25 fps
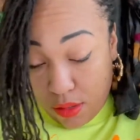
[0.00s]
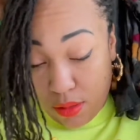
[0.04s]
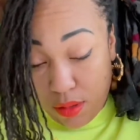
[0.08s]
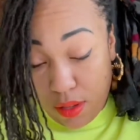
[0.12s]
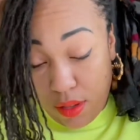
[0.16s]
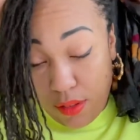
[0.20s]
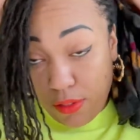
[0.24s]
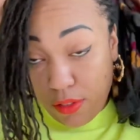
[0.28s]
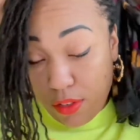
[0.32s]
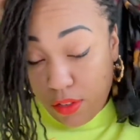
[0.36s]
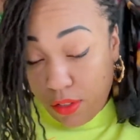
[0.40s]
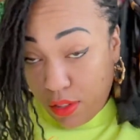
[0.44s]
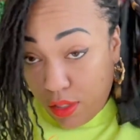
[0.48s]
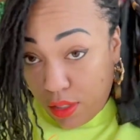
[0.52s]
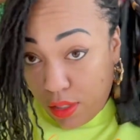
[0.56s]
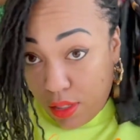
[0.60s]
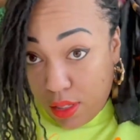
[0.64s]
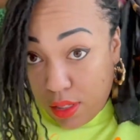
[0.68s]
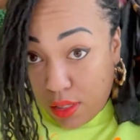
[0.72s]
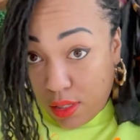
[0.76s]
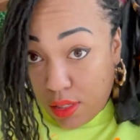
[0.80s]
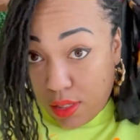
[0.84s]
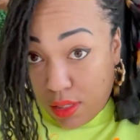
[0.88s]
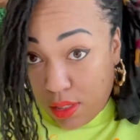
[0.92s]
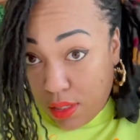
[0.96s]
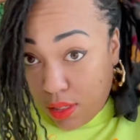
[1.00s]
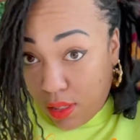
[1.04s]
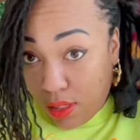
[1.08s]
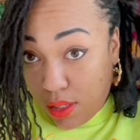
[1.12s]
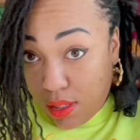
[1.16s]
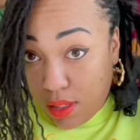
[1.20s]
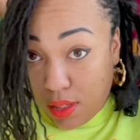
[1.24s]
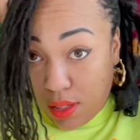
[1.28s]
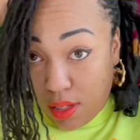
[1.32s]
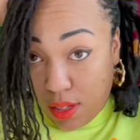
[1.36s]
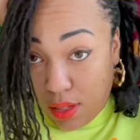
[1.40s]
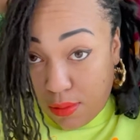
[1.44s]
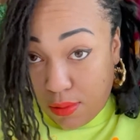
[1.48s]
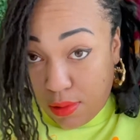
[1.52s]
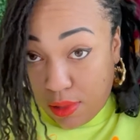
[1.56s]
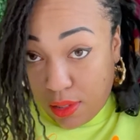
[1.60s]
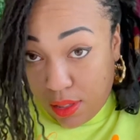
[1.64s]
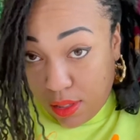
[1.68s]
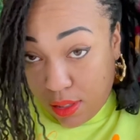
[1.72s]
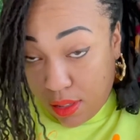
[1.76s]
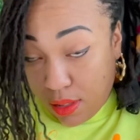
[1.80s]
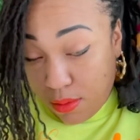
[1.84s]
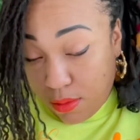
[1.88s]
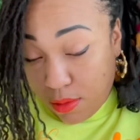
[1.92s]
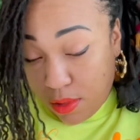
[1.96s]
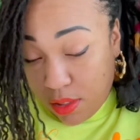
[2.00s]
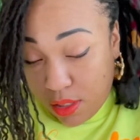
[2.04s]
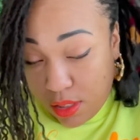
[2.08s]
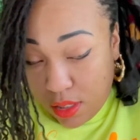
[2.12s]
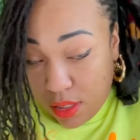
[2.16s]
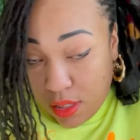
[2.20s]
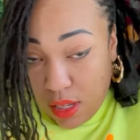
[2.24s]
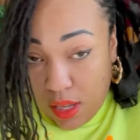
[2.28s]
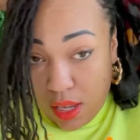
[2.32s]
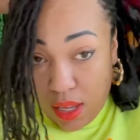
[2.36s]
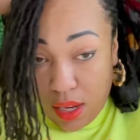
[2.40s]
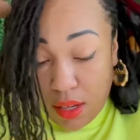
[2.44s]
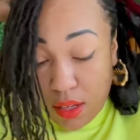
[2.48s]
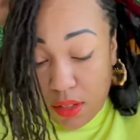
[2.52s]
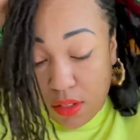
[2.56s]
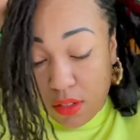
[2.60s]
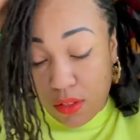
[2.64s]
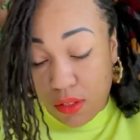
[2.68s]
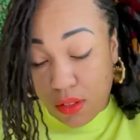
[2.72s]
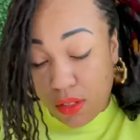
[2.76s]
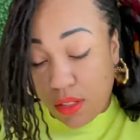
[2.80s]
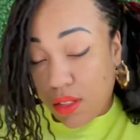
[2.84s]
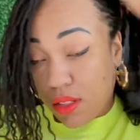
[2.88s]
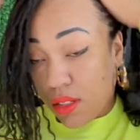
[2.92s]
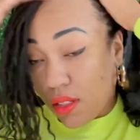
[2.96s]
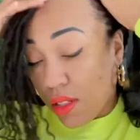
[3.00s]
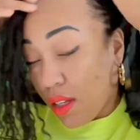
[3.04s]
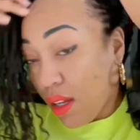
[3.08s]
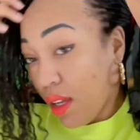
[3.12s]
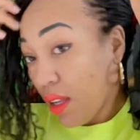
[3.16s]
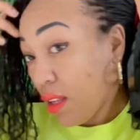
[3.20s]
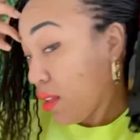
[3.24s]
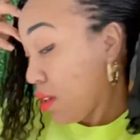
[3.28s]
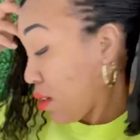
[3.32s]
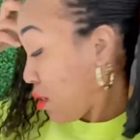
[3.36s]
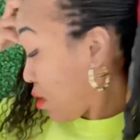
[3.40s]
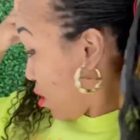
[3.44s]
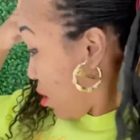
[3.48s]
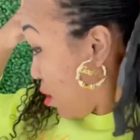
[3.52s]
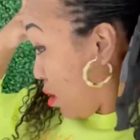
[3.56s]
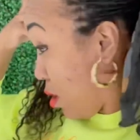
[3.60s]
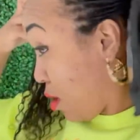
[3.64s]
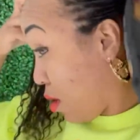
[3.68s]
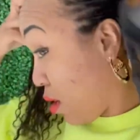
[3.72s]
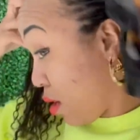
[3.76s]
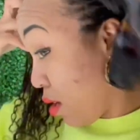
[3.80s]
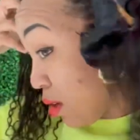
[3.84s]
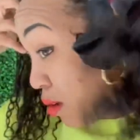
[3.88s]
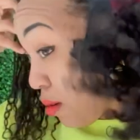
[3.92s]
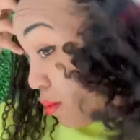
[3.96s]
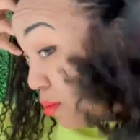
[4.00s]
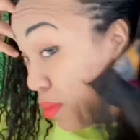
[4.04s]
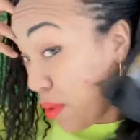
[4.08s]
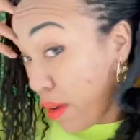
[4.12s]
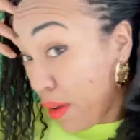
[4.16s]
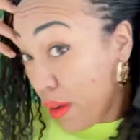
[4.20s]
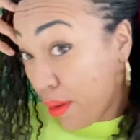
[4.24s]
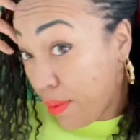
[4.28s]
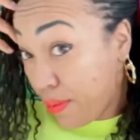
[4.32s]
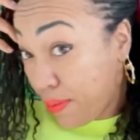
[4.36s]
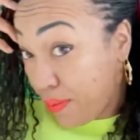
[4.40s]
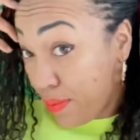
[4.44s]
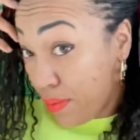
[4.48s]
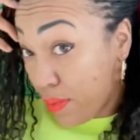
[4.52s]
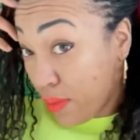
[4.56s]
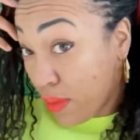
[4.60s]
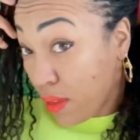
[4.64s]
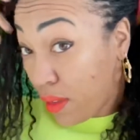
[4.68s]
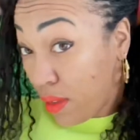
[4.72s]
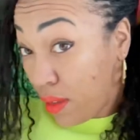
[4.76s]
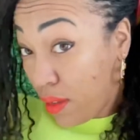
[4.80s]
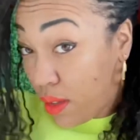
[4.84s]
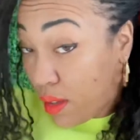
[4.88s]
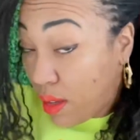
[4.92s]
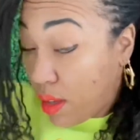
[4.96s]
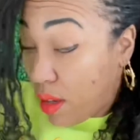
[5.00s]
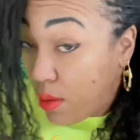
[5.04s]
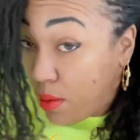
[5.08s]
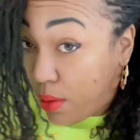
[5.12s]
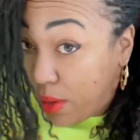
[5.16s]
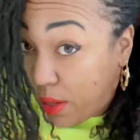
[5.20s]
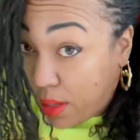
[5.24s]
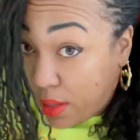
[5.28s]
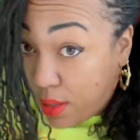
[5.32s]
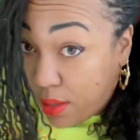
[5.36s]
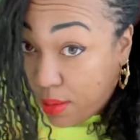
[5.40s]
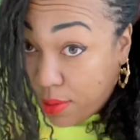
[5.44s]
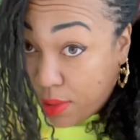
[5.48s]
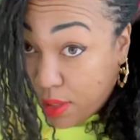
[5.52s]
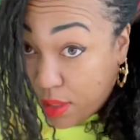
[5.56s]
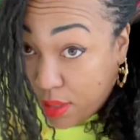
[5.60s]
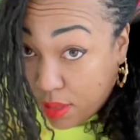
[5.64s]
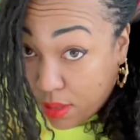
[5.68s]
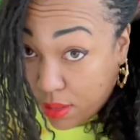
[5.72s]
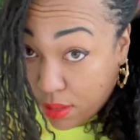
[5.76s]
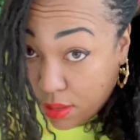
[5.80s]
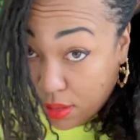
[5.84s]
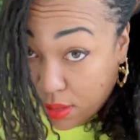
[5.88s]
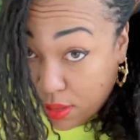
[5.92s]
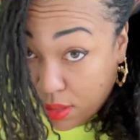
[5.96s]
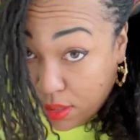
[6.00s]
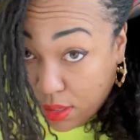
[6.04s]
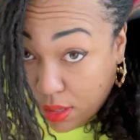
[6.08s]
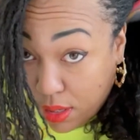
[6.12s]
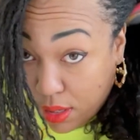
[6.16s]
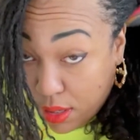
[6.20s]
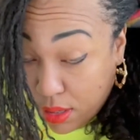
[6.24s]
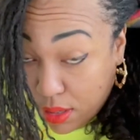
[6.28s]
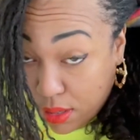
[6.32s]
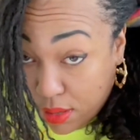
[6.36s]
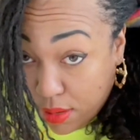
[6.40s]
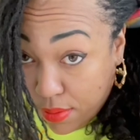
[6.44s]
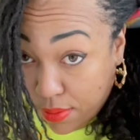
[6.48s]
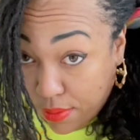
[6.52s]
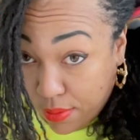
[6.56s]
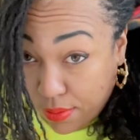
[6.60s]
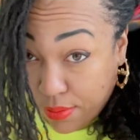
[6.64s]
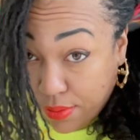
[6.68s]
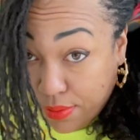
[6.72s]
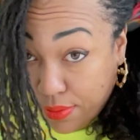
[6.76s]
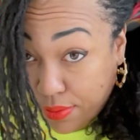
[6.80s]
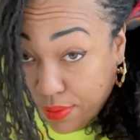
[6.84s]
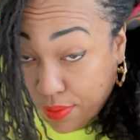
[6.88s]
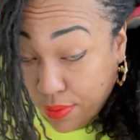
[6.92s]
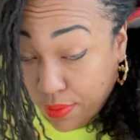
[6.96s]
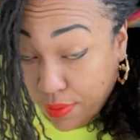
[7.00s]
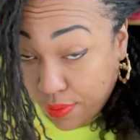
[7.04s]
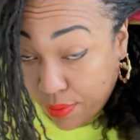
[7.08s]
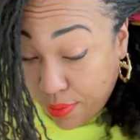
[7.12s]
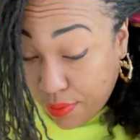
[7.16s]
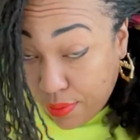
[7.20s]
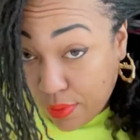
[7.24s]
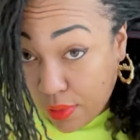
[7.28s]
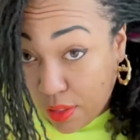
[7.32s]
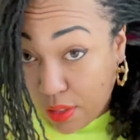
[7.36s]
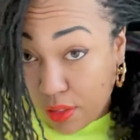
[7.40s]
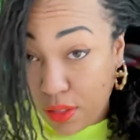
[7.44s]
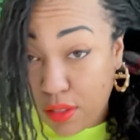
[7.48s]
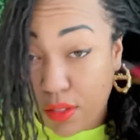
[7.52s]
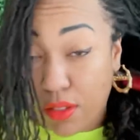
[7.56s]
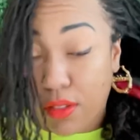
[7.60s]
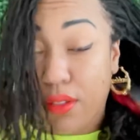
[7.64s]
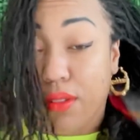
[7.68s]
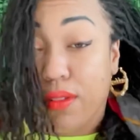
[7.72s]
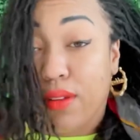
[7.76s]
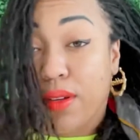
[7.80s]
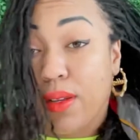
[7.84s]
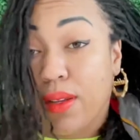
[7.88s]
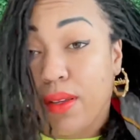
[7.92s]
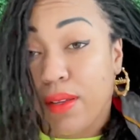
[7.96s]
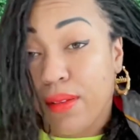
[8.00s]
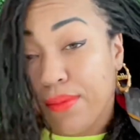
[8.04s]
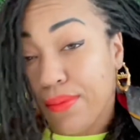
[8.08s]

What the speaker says: Of course this isn't neat because I'm just kind of throwing it together, but oh wait, let me just do it together, do it right.